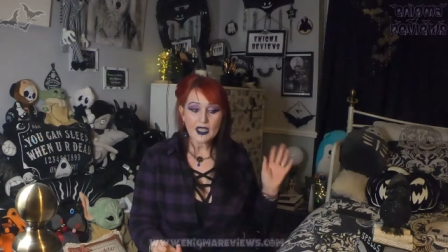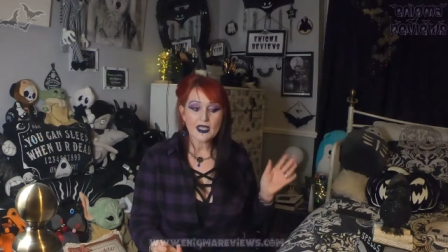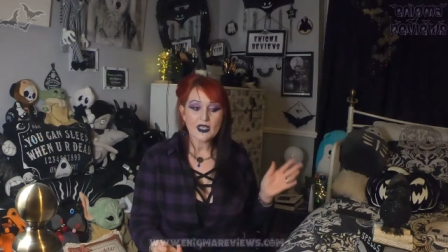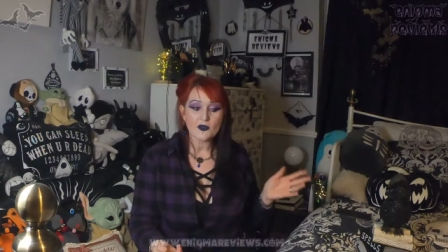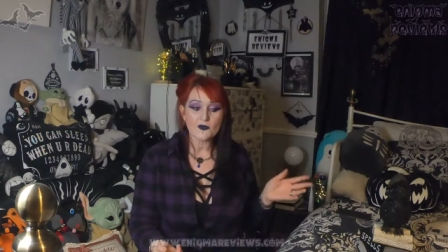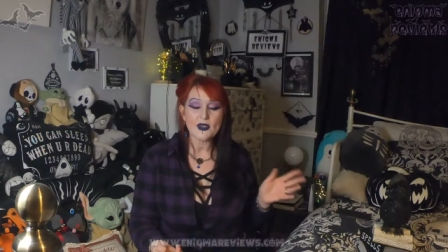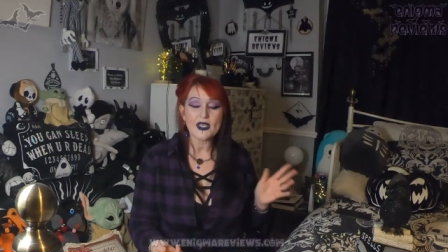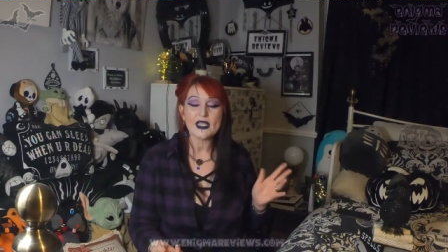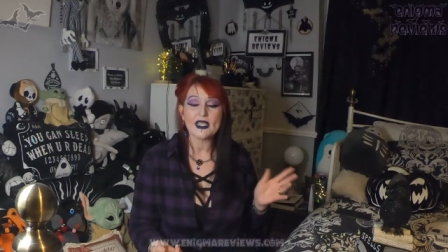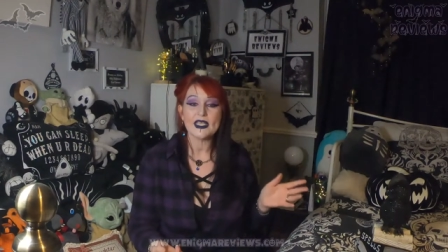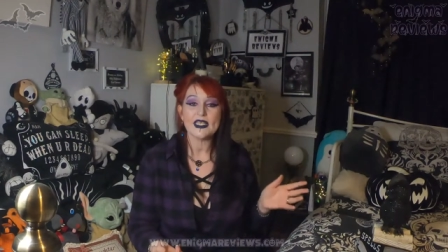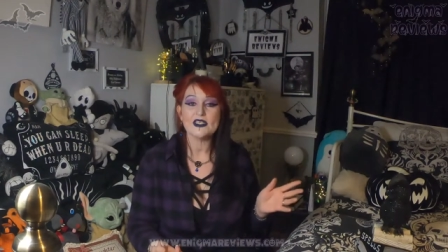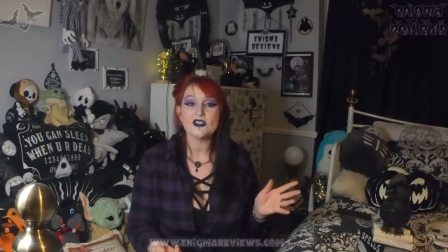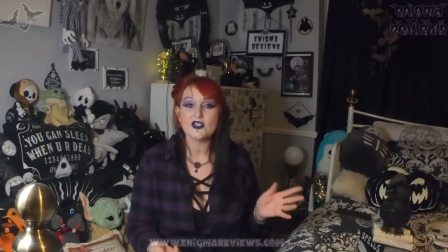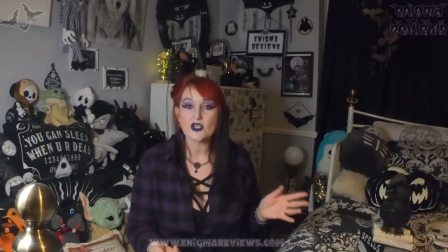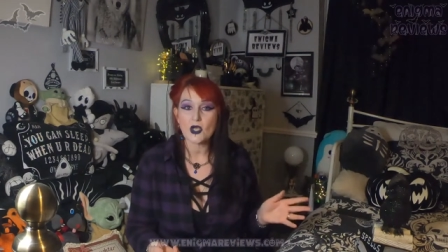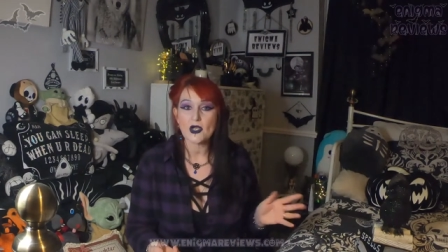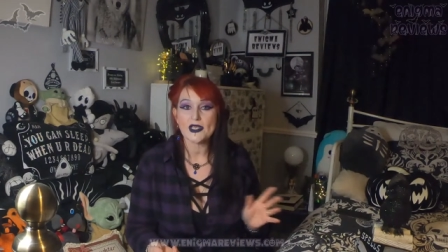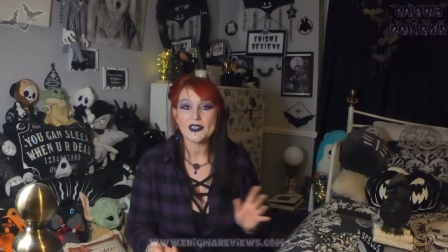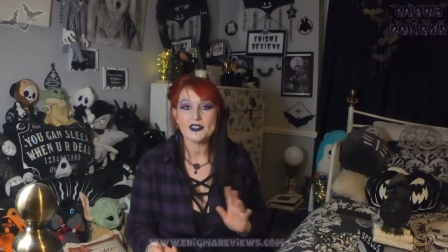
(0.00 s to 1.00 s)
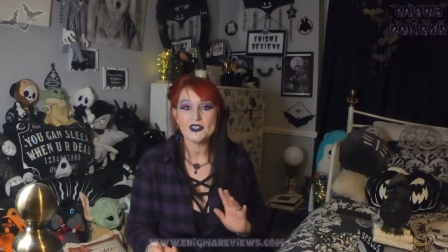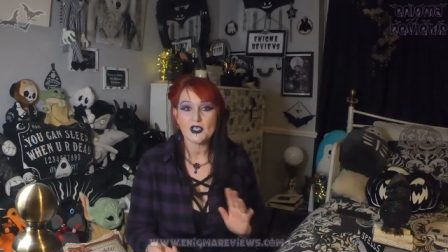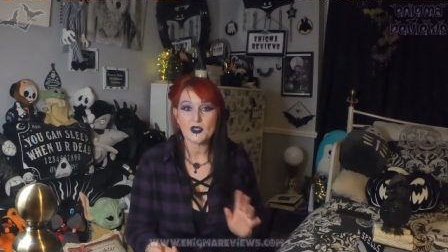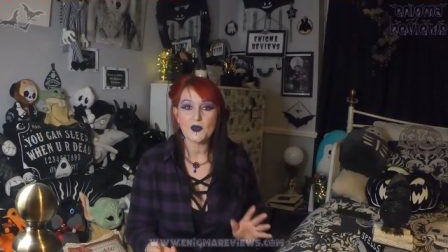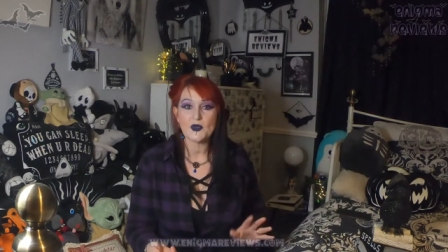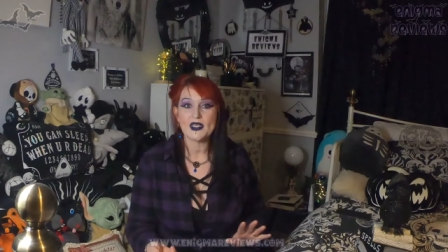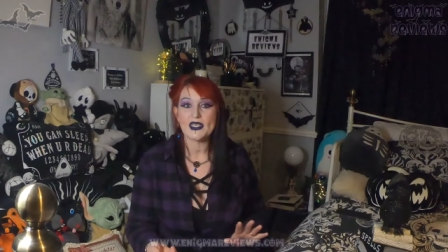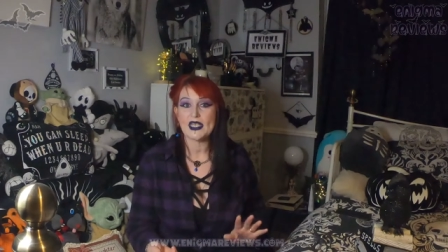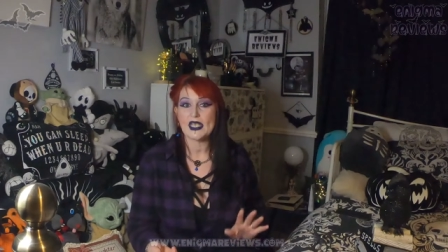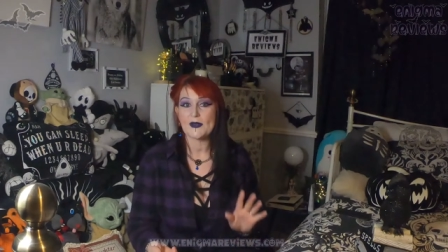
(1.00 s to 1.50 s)
and I really enjoyed
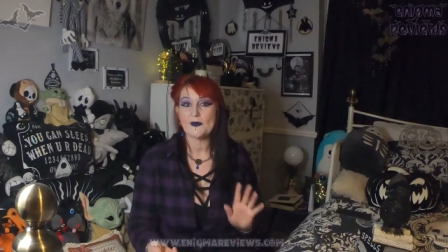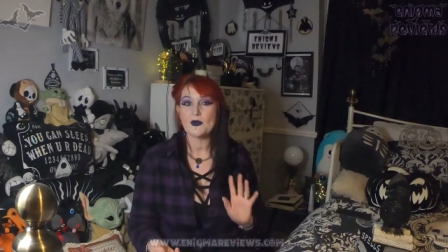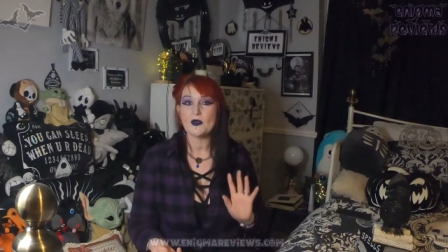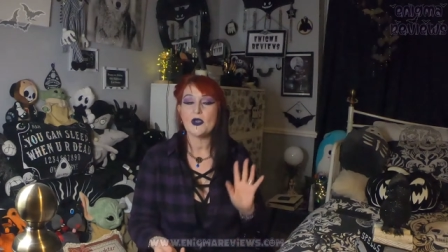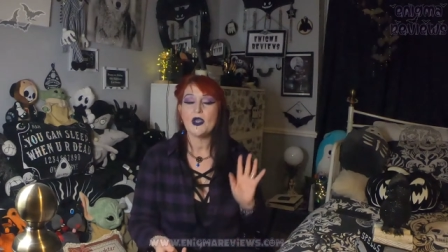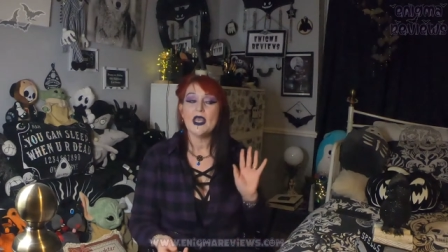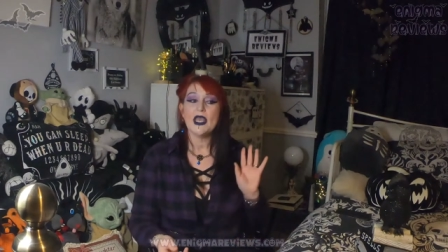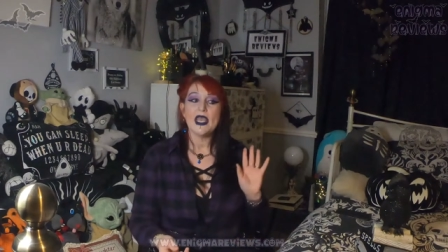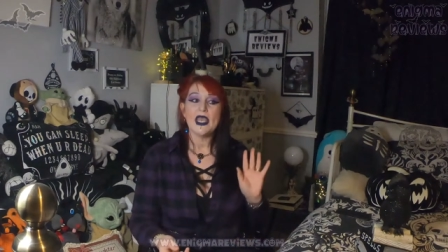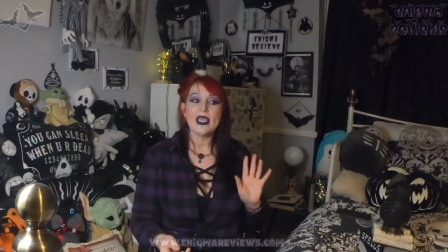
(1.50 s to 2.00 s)
doing it, but